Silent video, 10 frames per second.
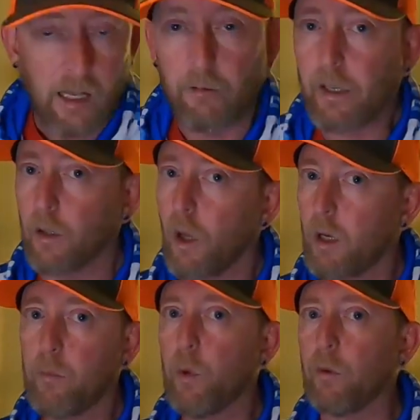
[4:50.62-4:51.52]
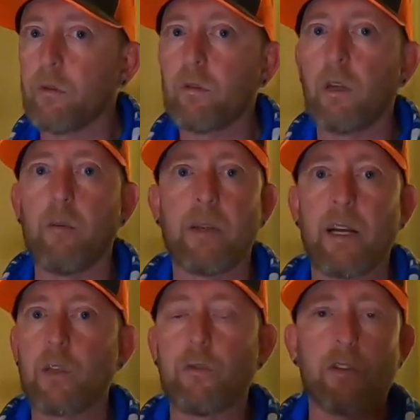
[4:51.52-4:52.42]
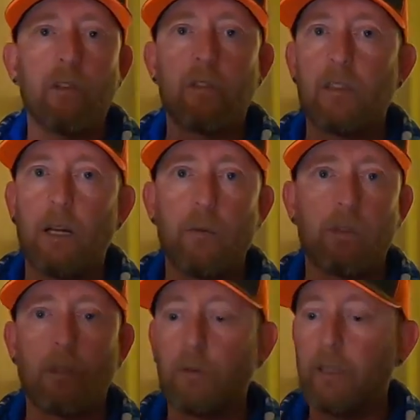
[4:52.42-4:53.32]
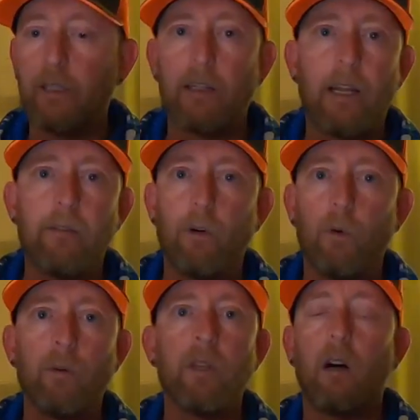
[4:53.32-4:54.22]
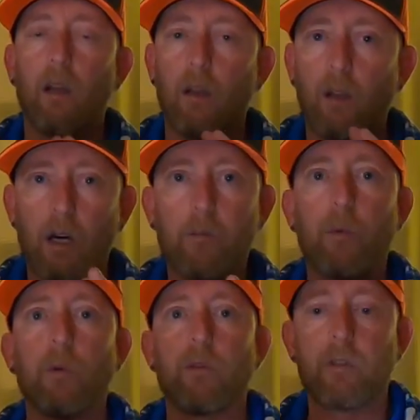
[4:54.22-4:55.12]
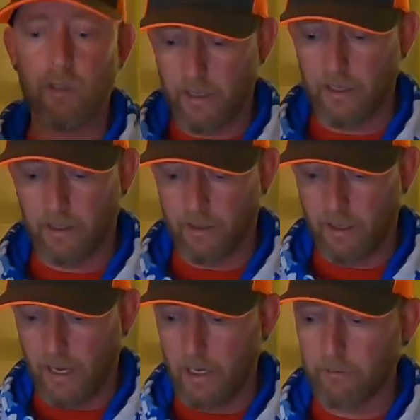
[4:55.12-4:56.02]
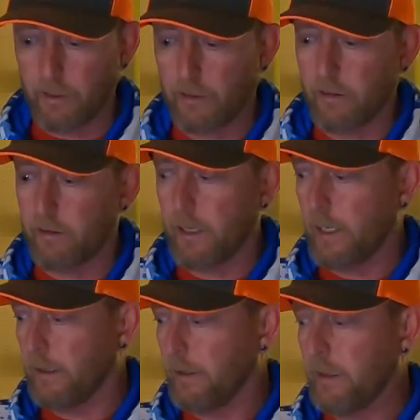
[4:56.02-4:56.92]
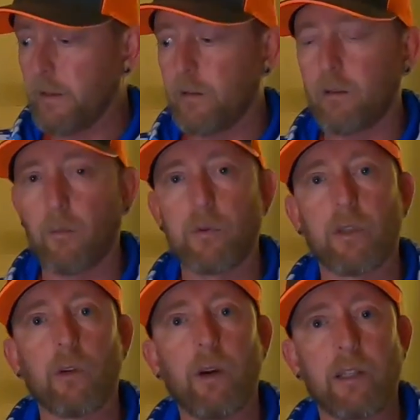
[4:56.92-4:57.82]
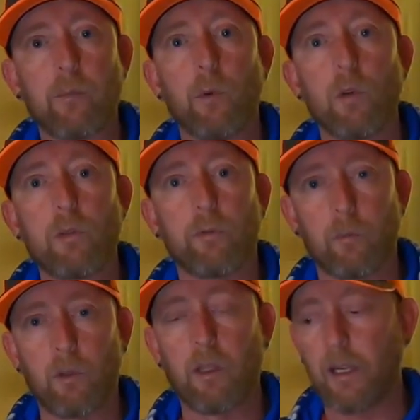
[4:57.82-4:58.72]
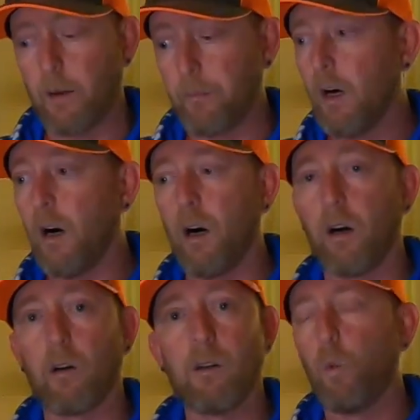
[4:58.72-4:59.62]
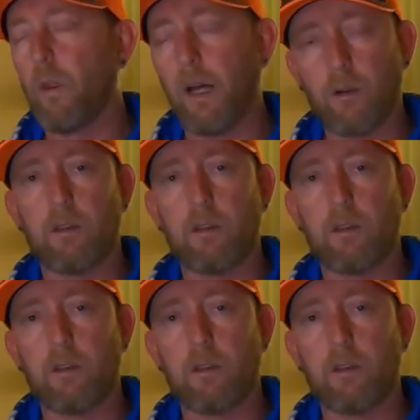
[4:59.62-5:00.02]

I've had a lot of boots. I've been ice fishing since I was a little kid, and I have owned a lot of boots. And I have got to say that these Subzero X boots from Clam are, without a